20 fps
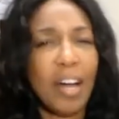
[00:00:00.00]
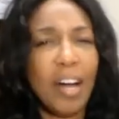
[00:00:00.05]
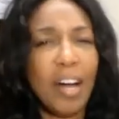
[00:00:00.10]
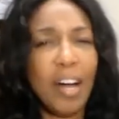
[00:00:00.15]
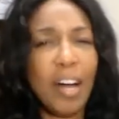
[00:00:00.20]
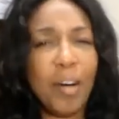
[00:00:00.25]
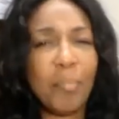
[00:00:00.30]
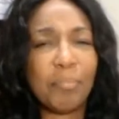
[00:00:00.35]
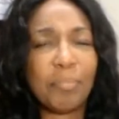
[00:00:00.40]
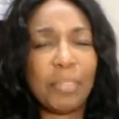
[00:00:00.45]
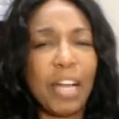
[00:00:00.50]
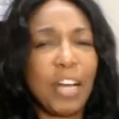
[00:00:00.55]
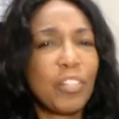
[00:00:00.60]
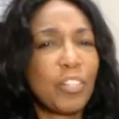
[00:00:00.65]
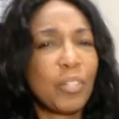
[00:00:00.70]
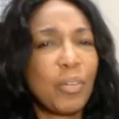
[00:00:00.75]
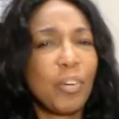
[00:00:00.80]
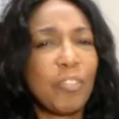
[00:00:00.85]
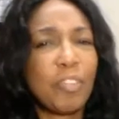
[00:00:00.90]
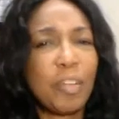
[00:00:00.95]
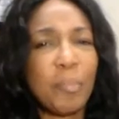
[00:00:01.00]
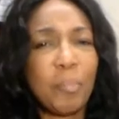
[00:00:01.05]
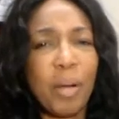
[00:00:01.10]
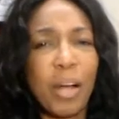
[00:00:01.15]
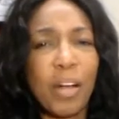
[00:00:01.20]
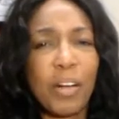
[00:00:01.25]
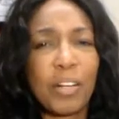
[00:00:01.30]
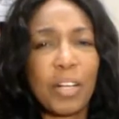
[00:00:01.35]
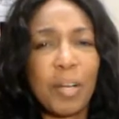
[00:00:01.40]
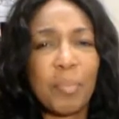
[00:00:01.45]
Not sure if
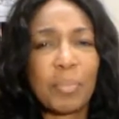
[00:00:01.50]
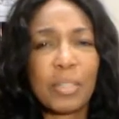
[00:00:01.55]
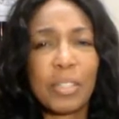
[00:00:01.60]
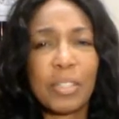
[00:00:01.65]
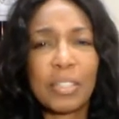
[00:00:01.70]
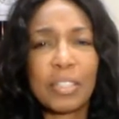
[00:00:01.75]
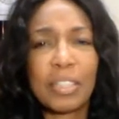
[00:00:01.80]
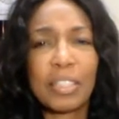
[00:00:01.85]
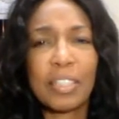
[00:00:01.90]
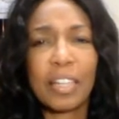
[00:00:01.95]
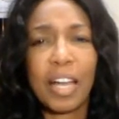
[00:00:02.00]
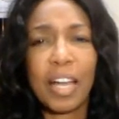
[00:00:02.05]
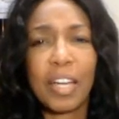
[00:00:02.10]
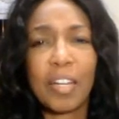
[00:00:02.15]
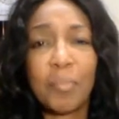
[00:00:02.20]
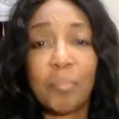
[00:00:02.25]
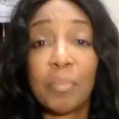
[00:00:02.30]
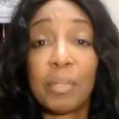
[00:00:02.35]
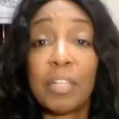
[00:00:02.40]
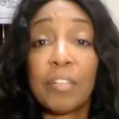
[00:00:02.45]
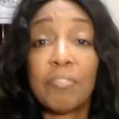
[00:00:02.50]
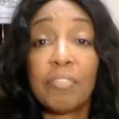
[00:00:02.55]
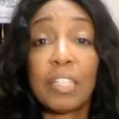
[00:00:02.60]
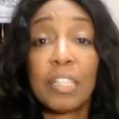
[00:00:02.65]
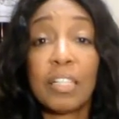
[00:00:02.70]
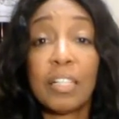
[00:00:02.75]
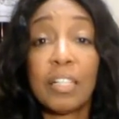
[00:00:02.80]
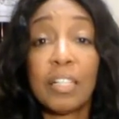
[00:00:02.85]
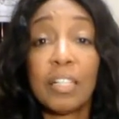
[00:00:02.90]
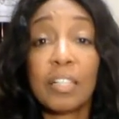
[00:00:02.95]
Empire comes on tonight, but if
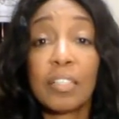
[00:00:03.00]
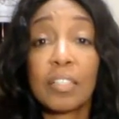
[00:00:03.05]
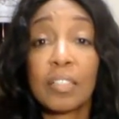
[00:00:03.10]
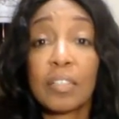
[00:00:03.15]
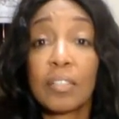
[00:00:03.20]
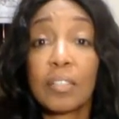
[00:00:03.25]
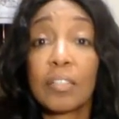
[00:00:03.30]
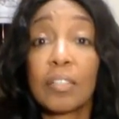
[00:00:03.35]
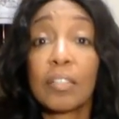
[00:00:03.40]
it does,